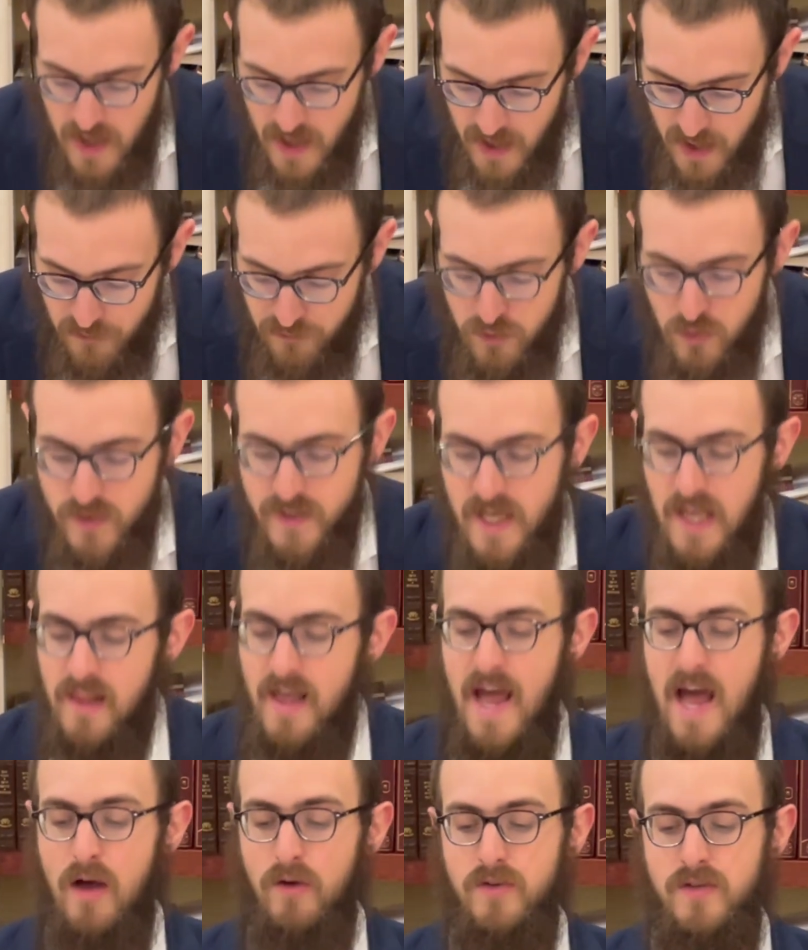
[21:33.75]
If you sell a
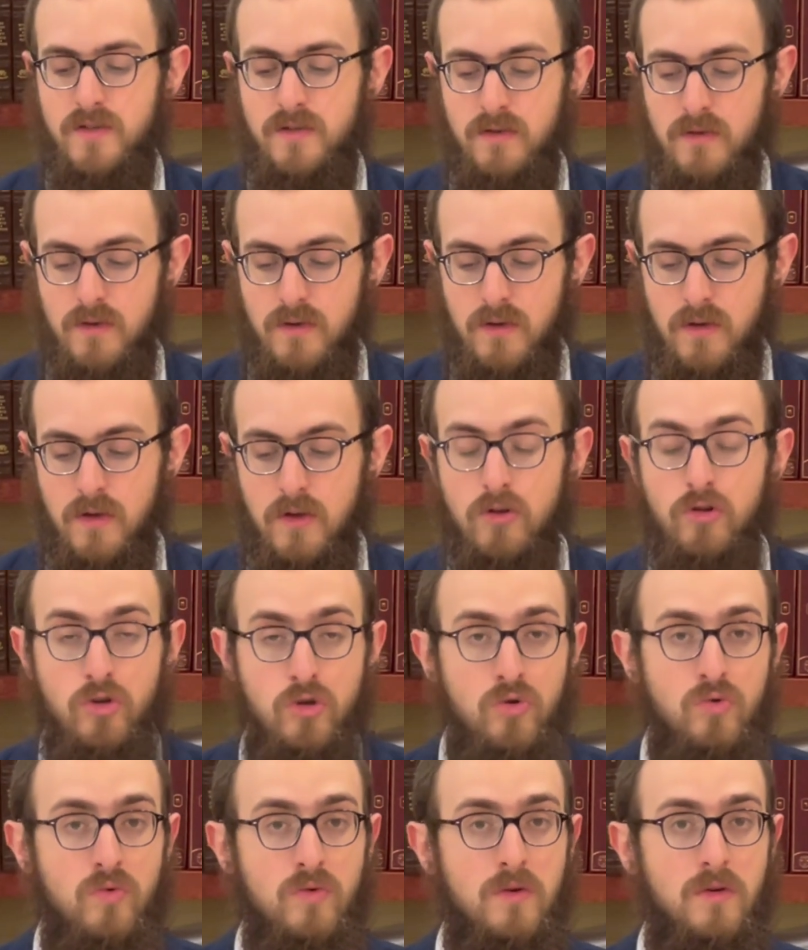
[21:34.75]
house
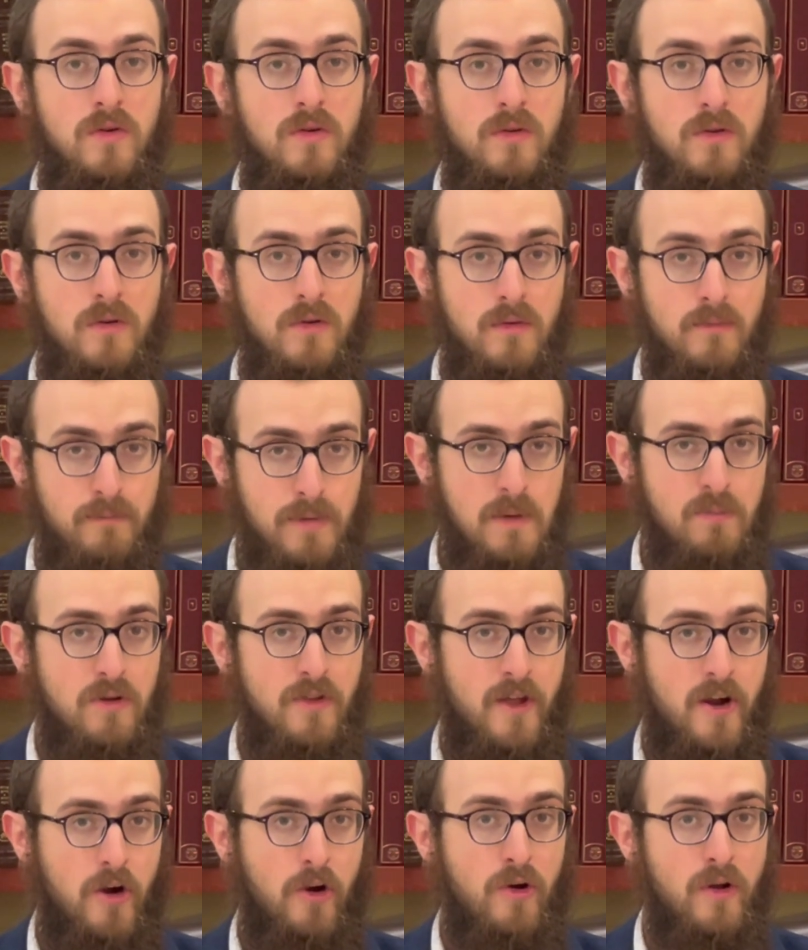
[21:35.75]
to people
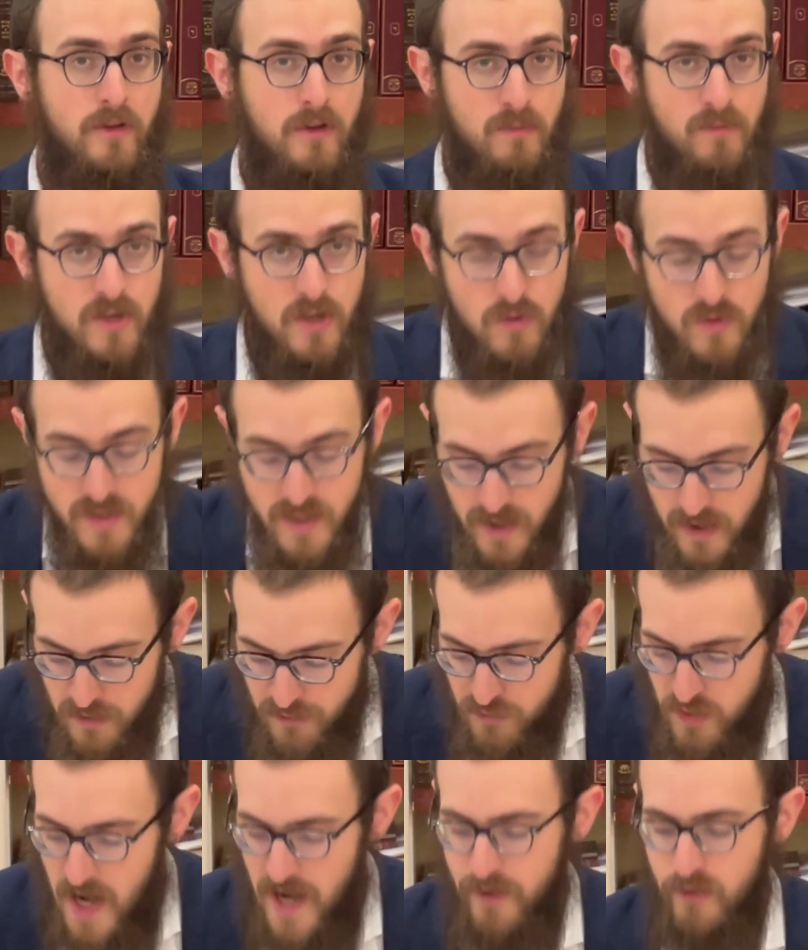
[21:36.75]
that are going to be using it
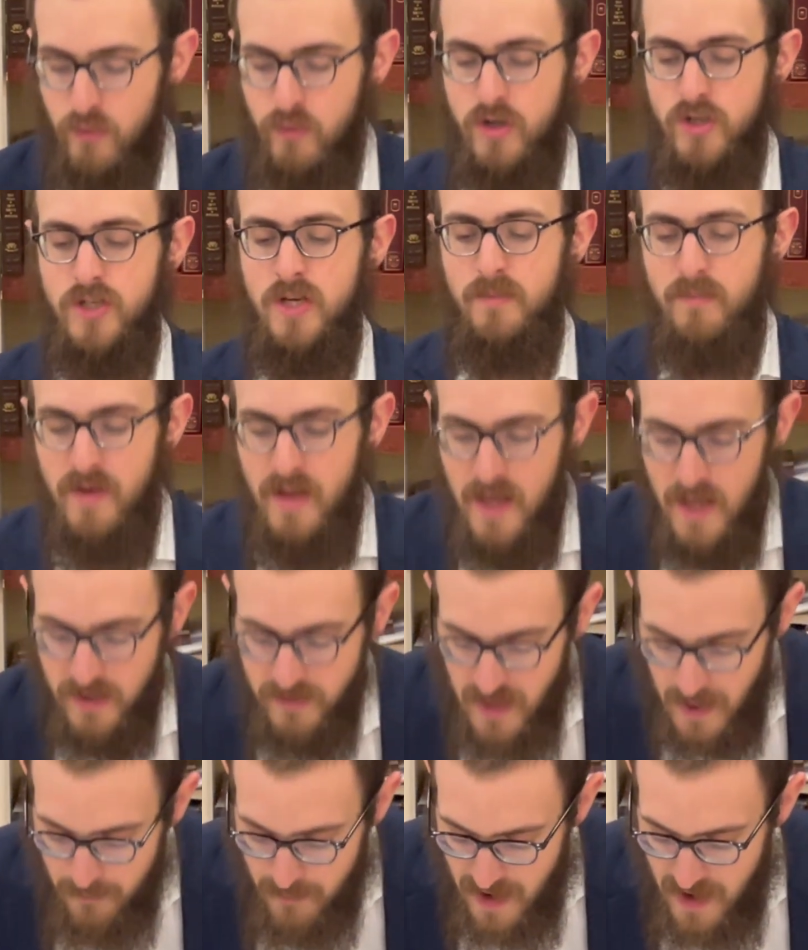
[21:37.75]
for idol worship,
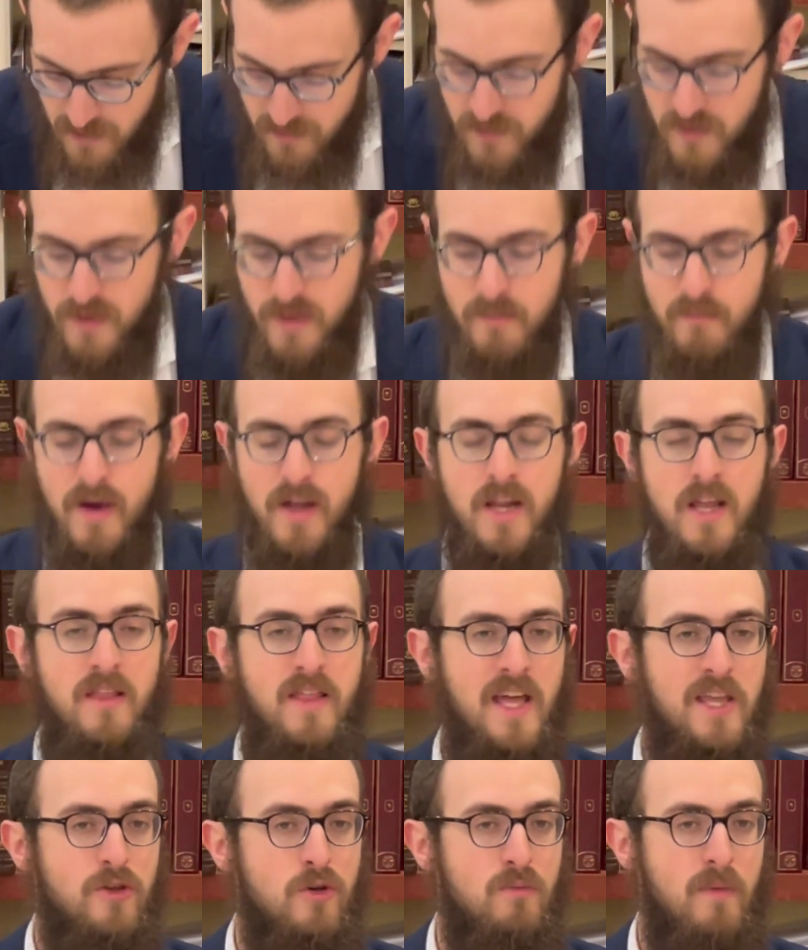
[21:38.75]
damav, the money
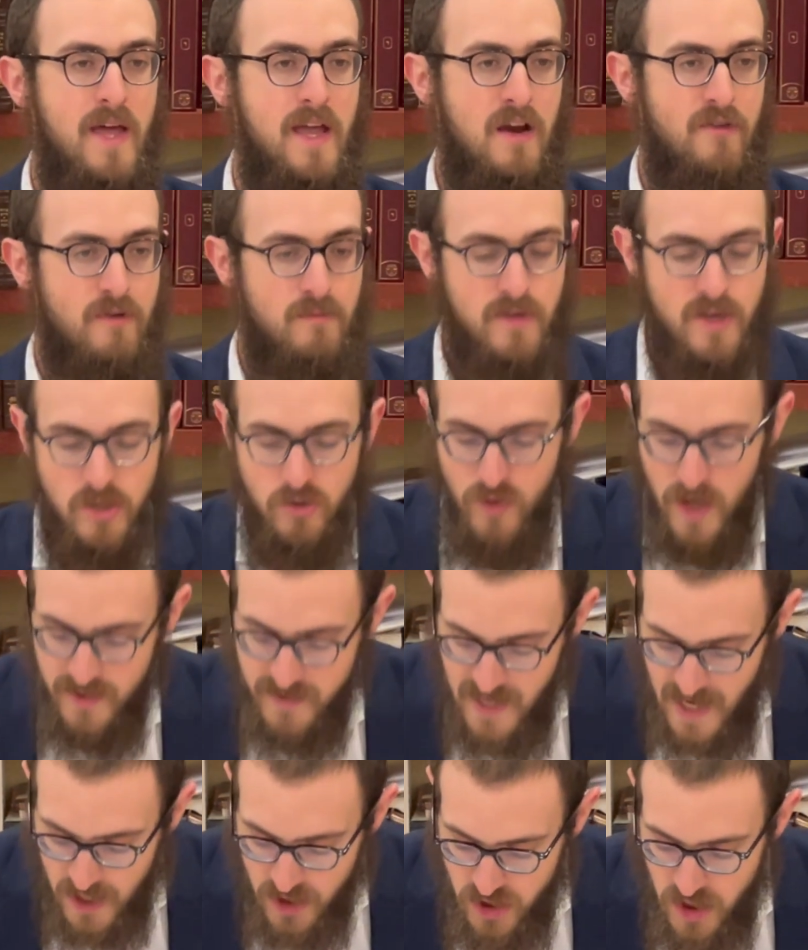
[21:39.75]
that you make from this
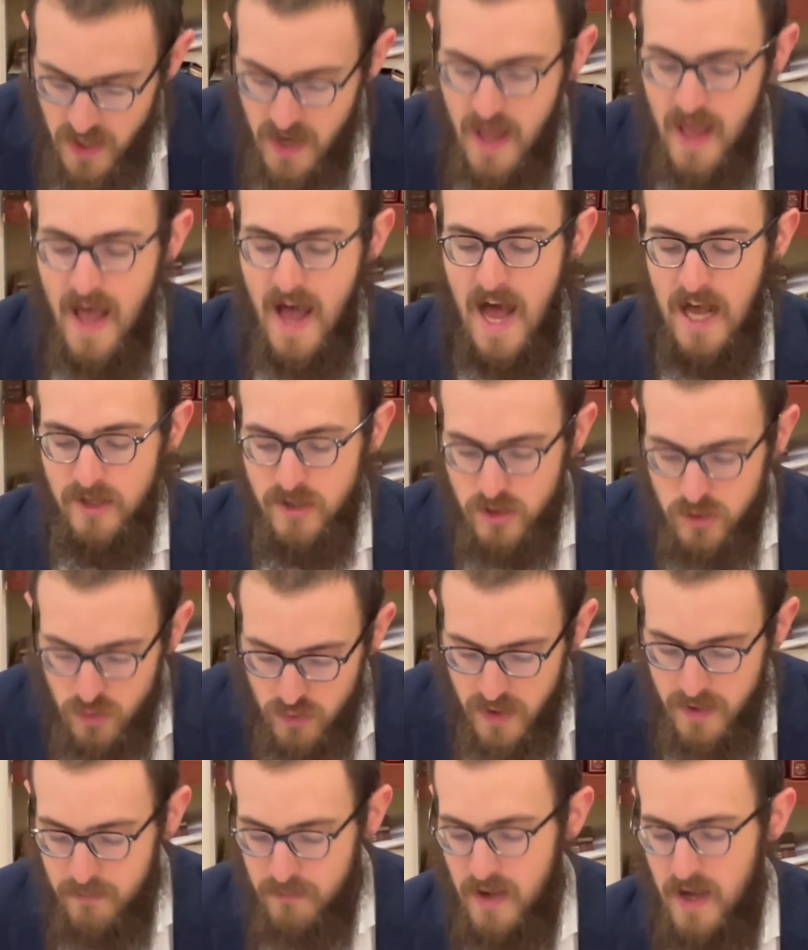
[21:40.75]
transaction,
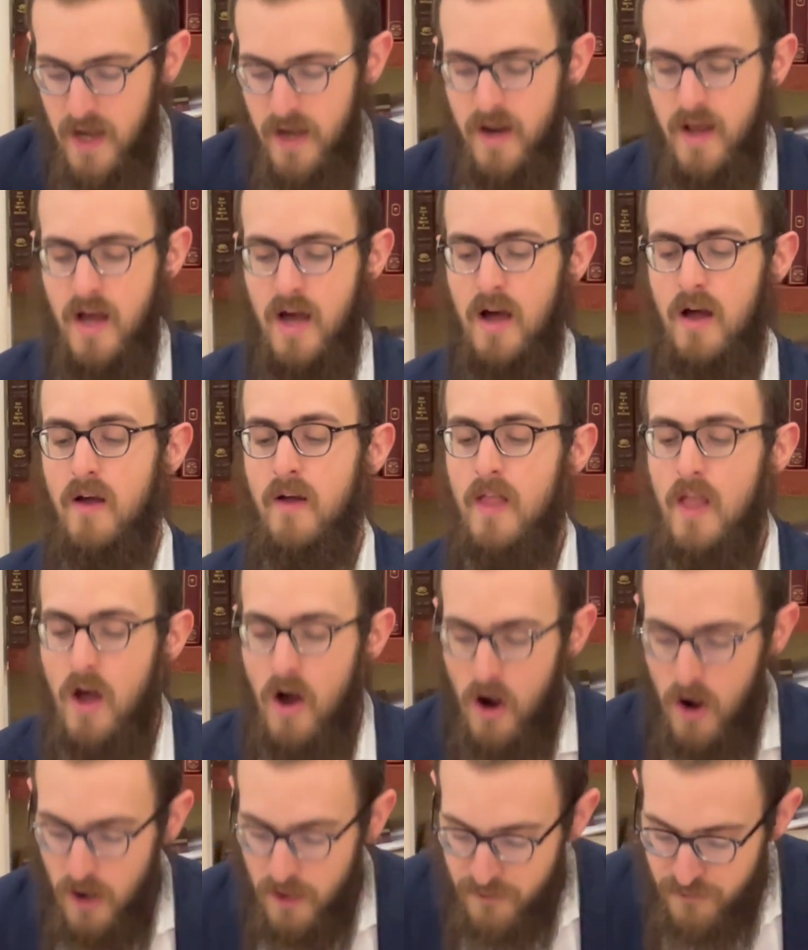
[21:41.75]
asurim bahana'ah,
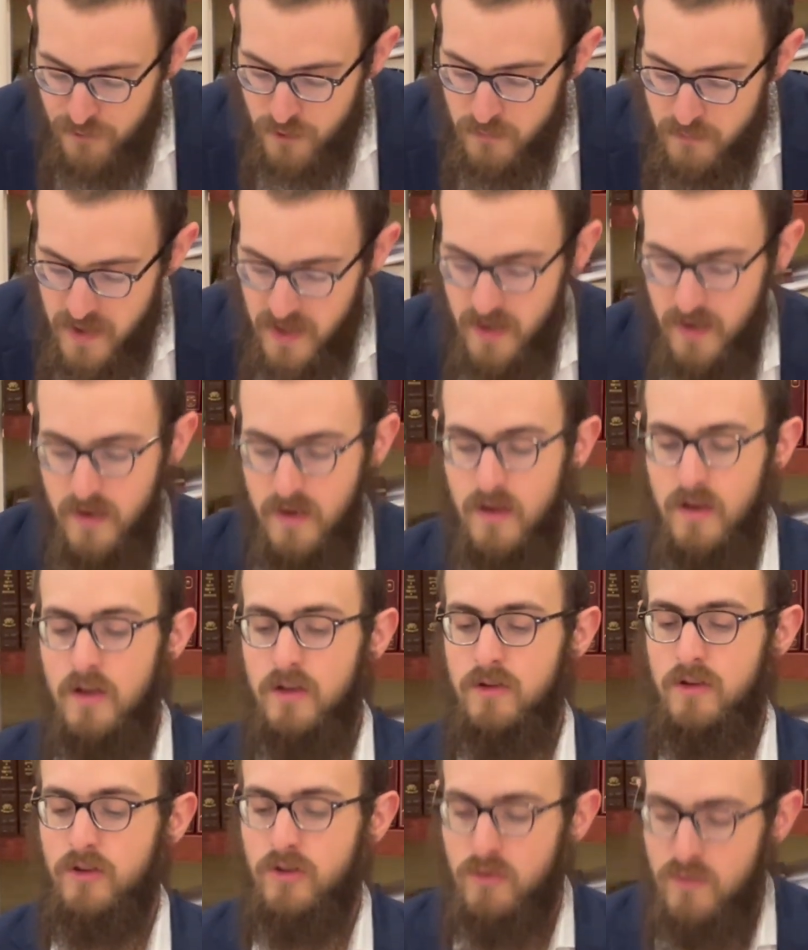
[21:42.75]
are forbidden
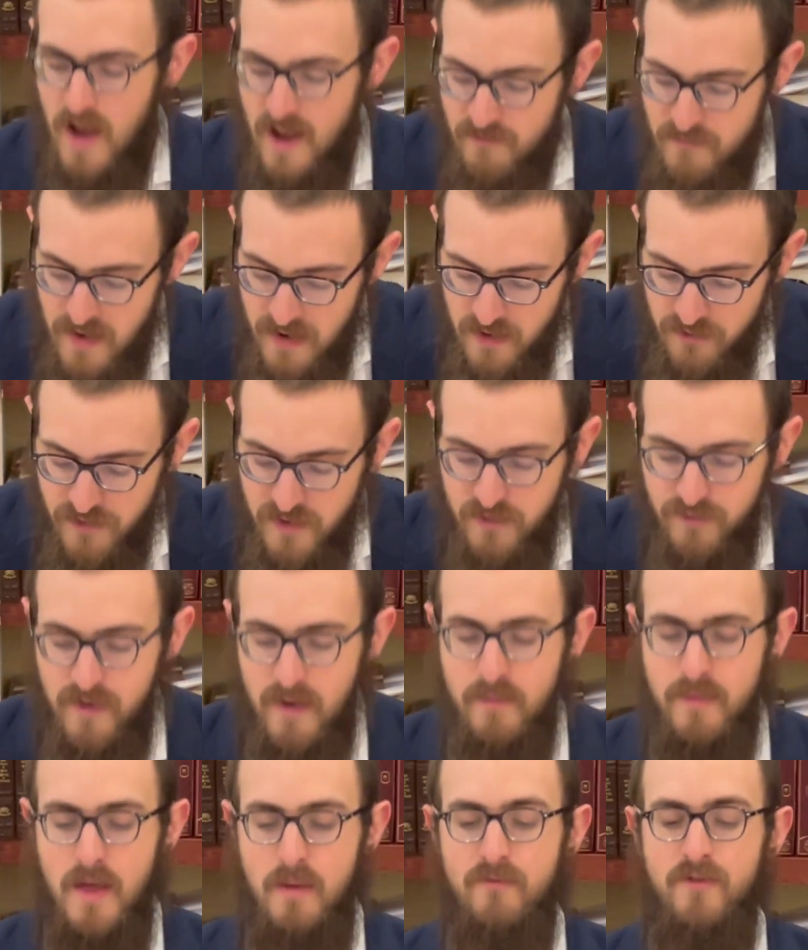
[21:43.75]
to derive benefit
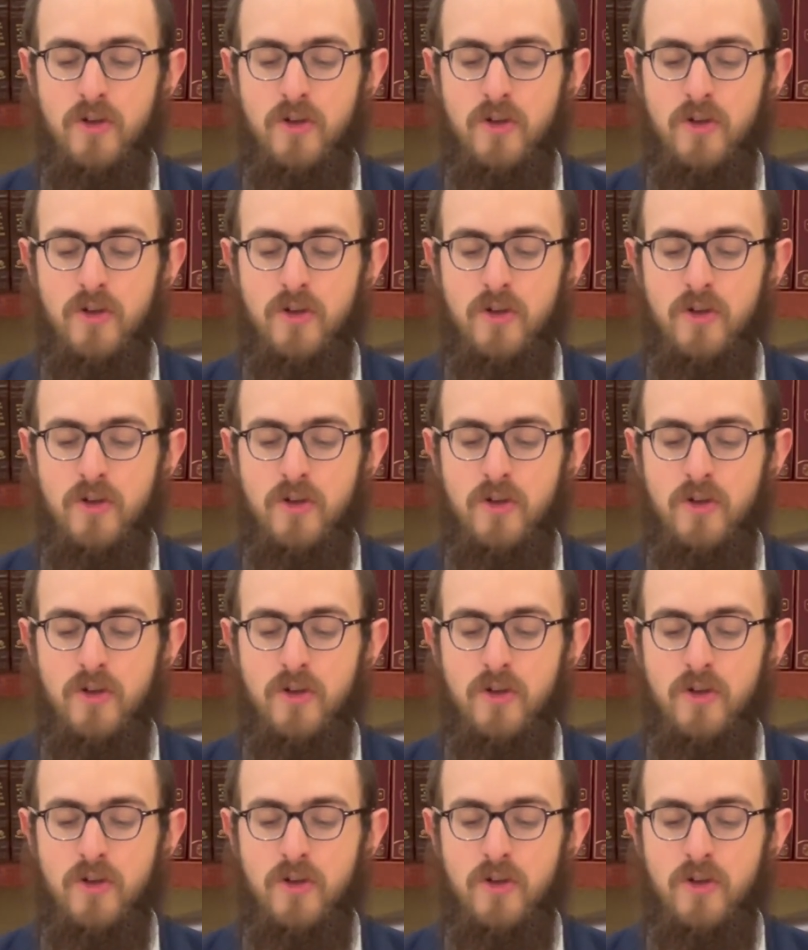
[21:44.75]
from them.